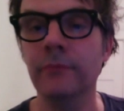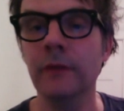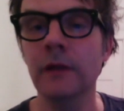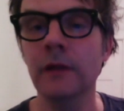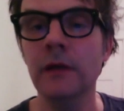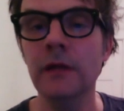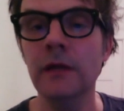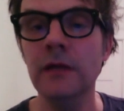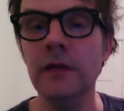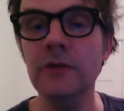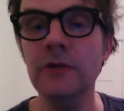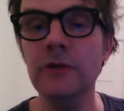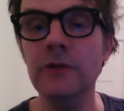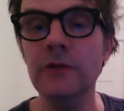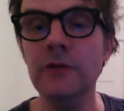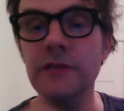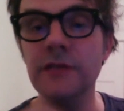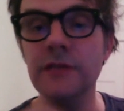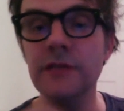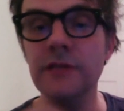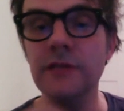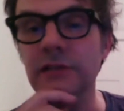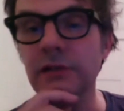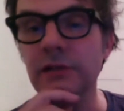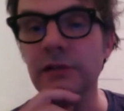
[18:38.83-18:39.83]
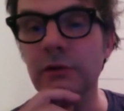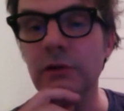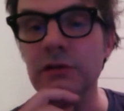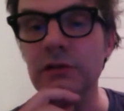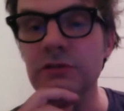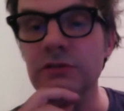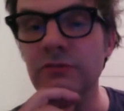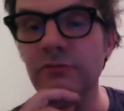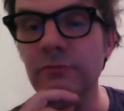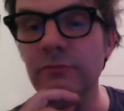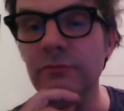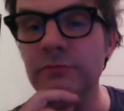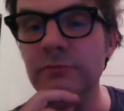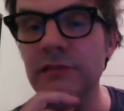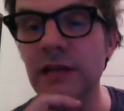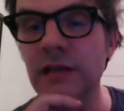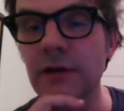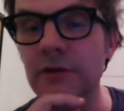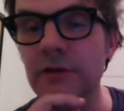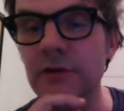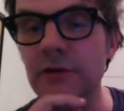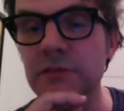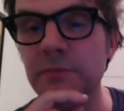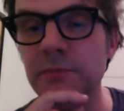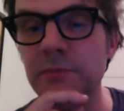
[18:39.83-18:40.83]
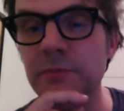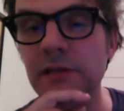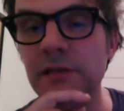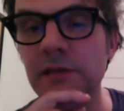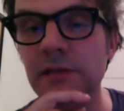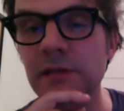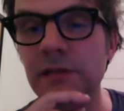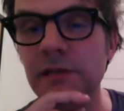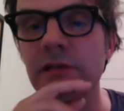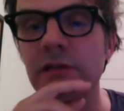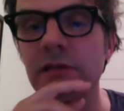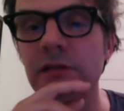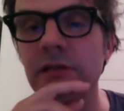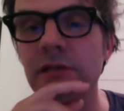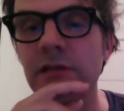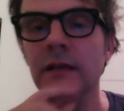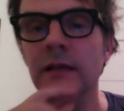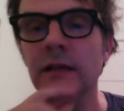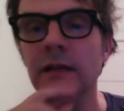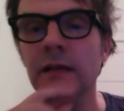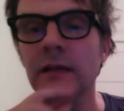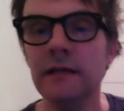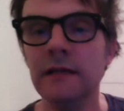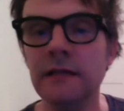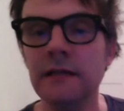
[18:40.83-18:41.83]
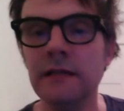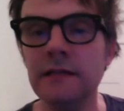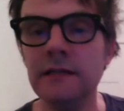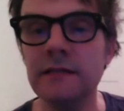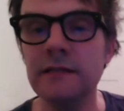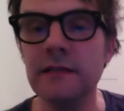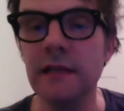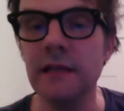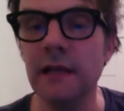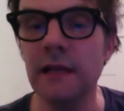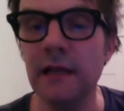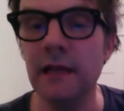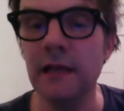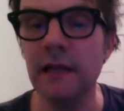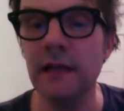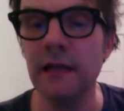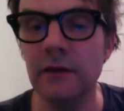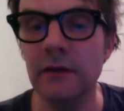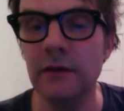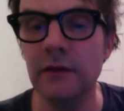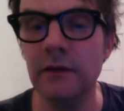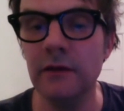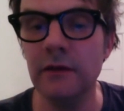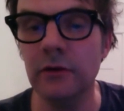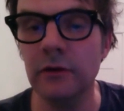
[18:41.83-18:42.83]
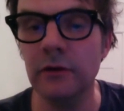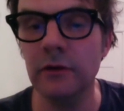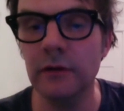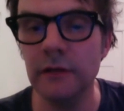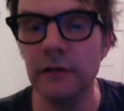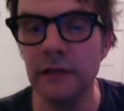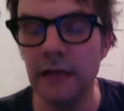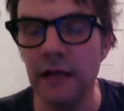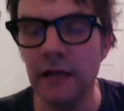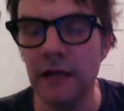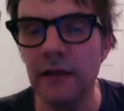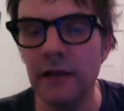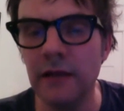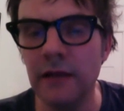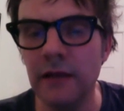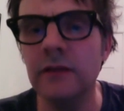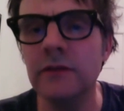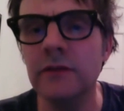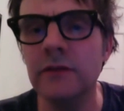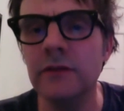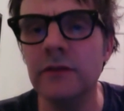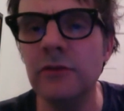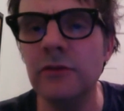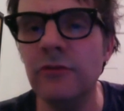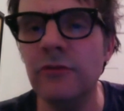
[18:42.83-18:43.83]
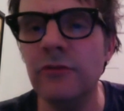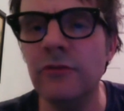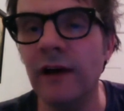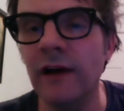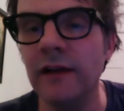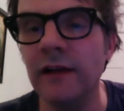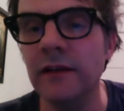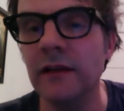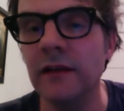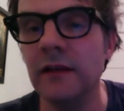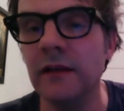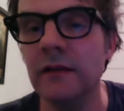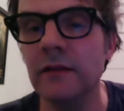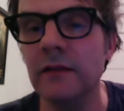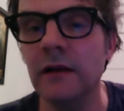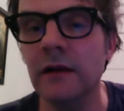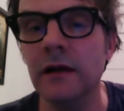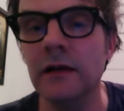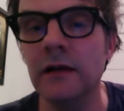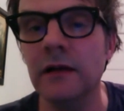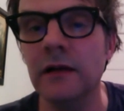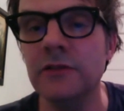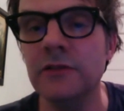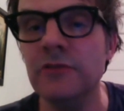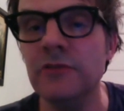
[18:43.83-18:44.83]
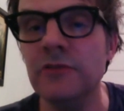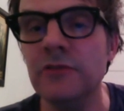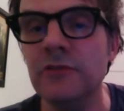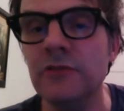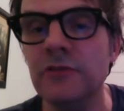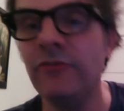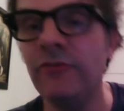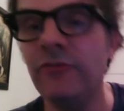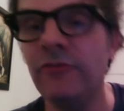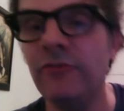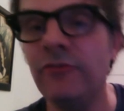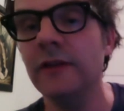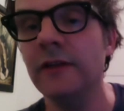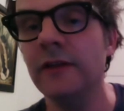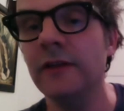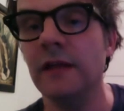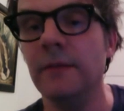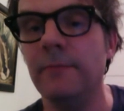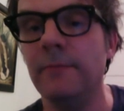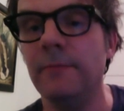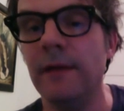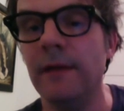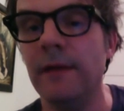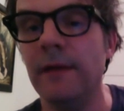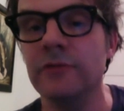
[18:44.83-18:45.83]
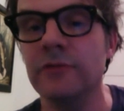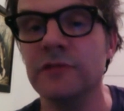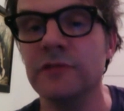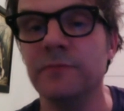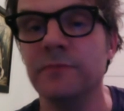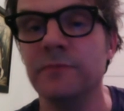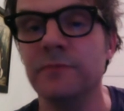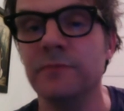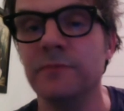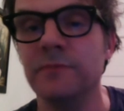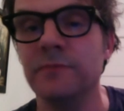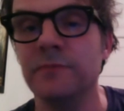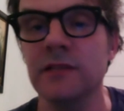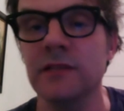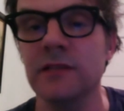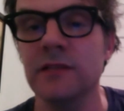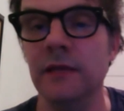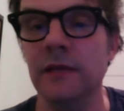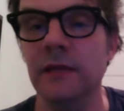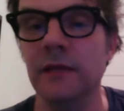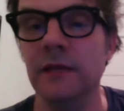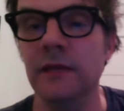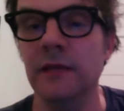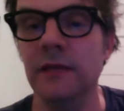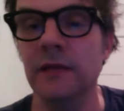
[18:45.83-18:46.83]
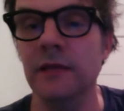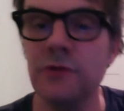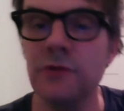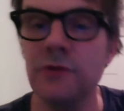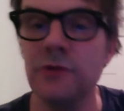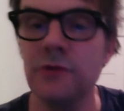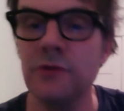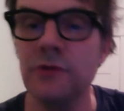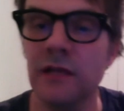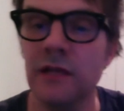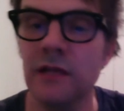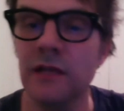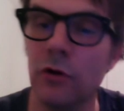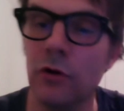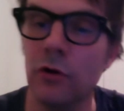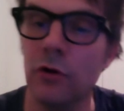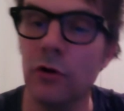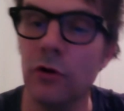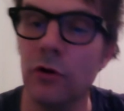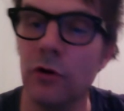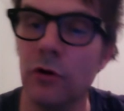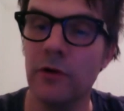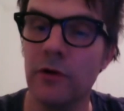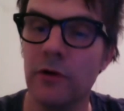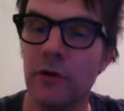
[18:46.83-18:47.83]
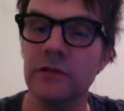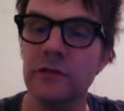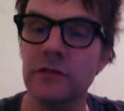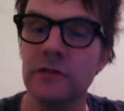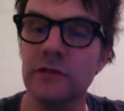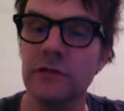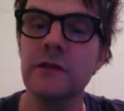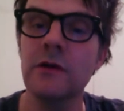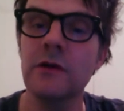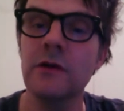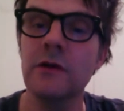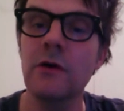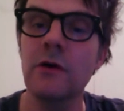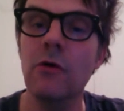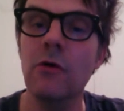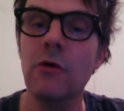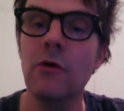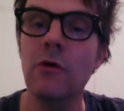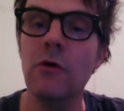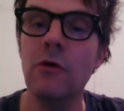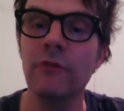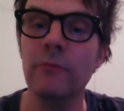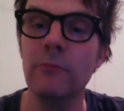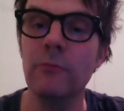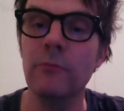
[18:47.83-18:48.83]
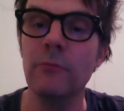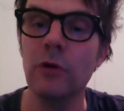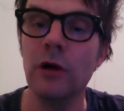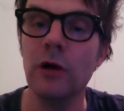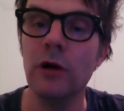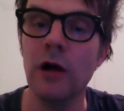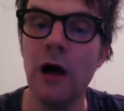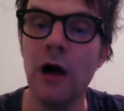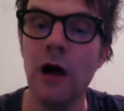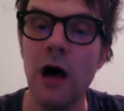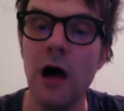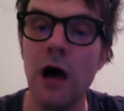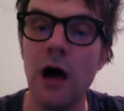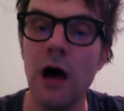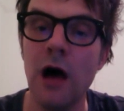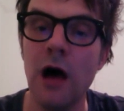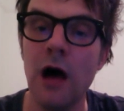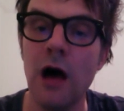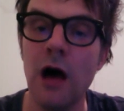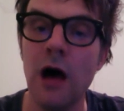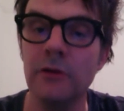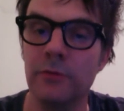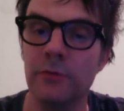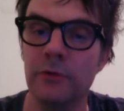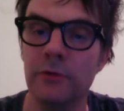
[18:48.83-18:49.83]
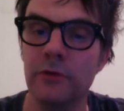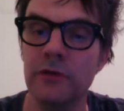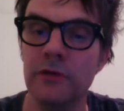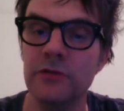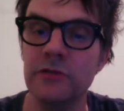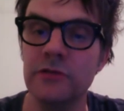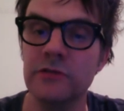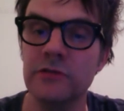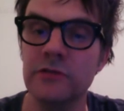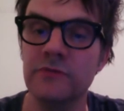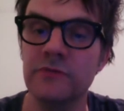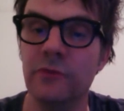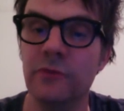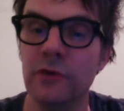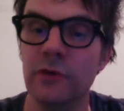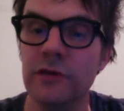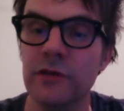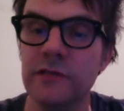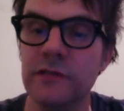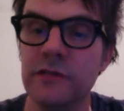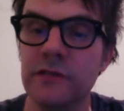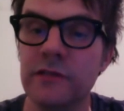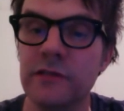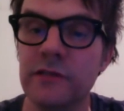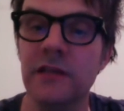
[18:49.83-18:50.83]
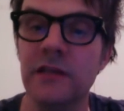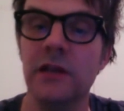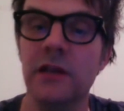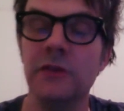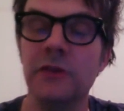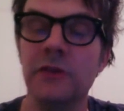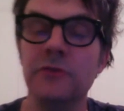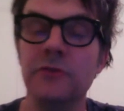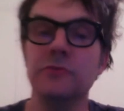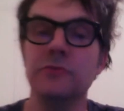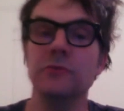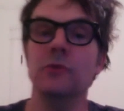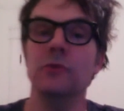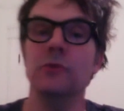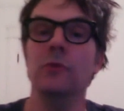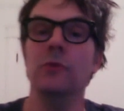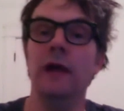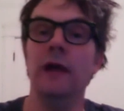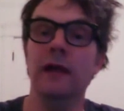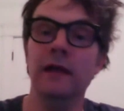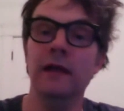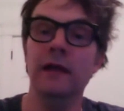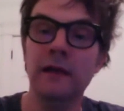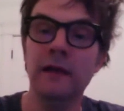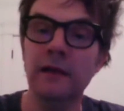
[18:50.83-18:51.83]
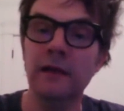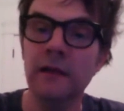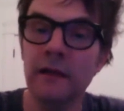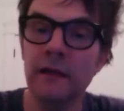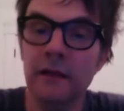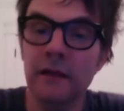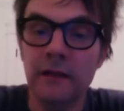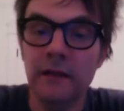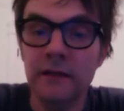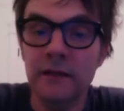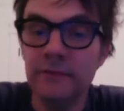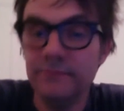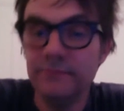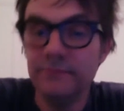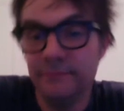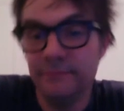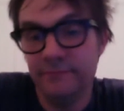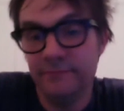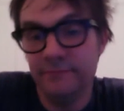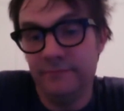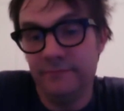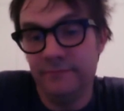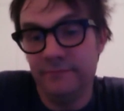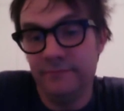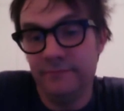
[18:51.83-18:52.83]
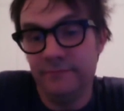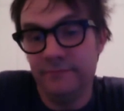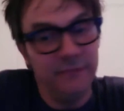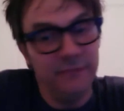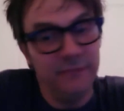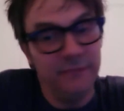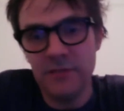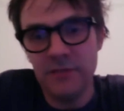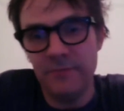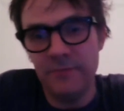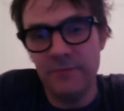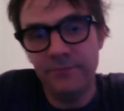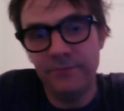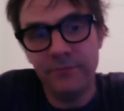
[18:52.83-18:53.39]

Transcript: Here's an excellent question from Terrence Peterson. He said, do you find you get a better response from interesting chord progressions or from more common chord progressions voiced in an unusual way? Awesome.